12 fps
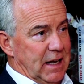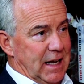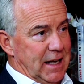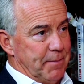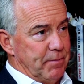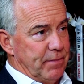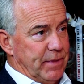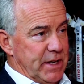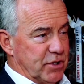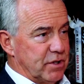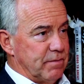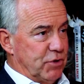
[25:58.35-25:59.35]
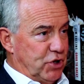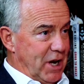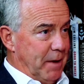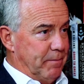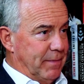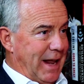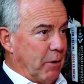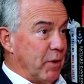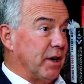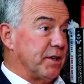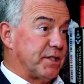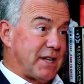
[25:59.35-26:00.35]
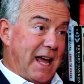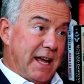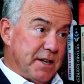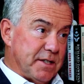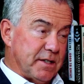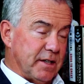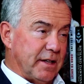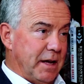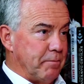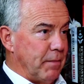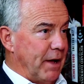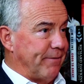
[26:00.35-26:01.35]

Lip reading: this ship. Now, we understand that